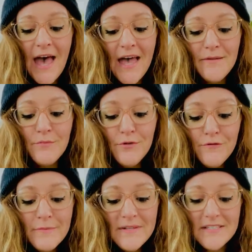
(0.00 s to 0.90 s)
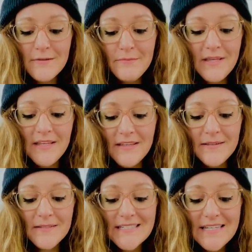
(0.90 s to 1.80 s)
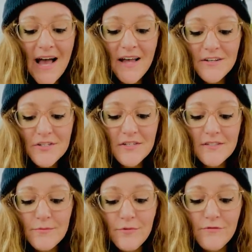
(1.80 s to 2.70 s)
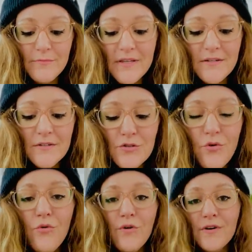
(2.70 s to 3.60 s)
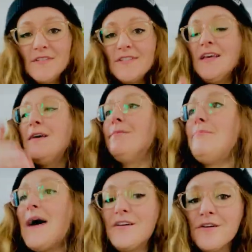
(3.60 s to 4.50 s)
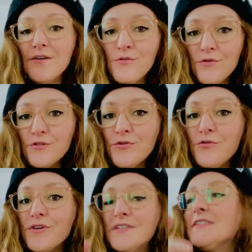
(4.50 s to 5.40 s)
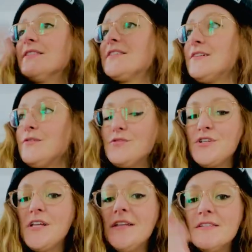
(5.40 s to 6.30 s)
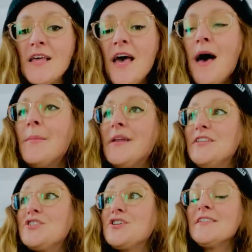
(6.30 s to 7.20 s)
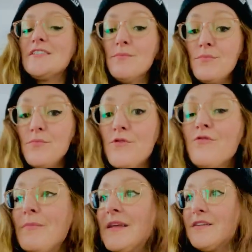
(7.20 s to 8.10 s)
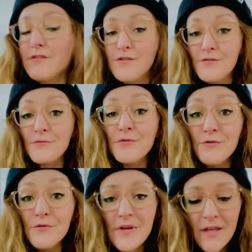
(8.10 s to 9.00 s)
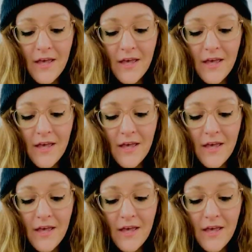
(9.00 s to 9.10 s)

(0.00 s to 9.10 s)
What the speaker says: And movement to me is not just movement towards better or towards solutions, but it's just movement through.